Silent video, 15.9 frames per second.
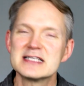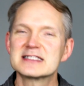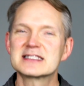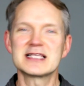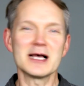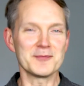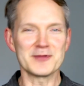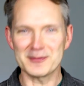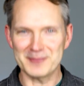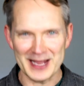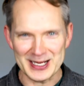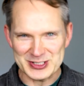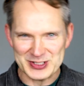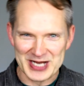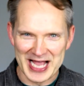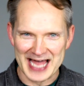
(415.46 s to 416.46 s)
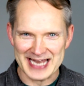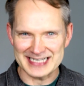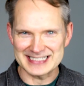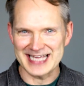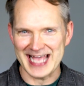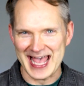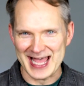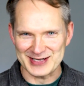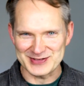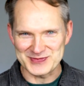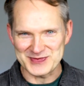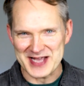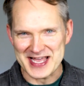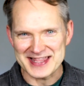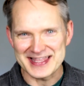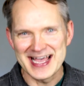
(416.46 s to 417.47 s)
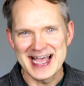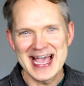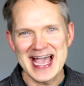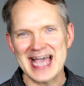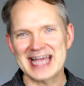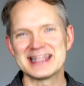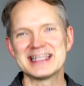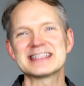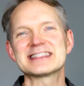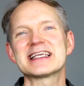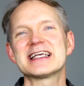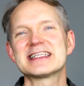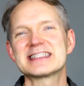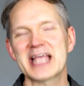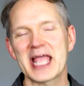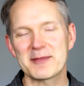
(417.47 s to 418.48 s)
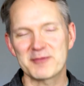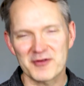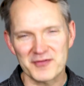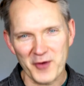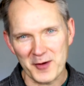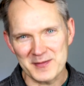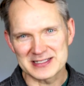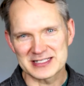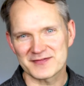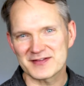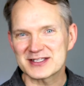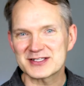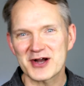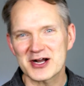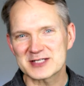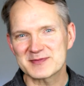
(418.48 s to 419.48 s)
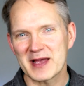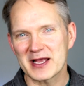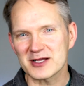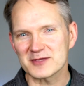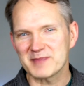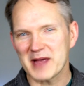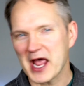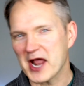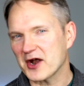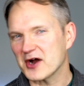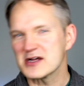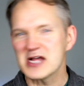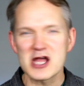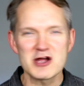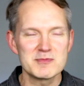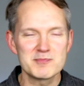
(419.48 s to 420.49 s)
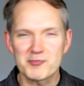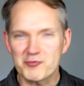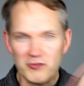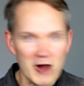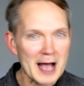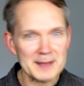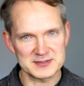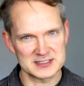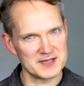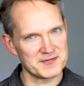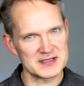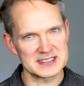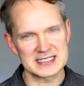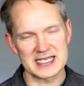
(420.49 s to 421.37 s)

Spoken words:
something patriotic to end with. And this is a performance of the StarSpangled Banner. Props to this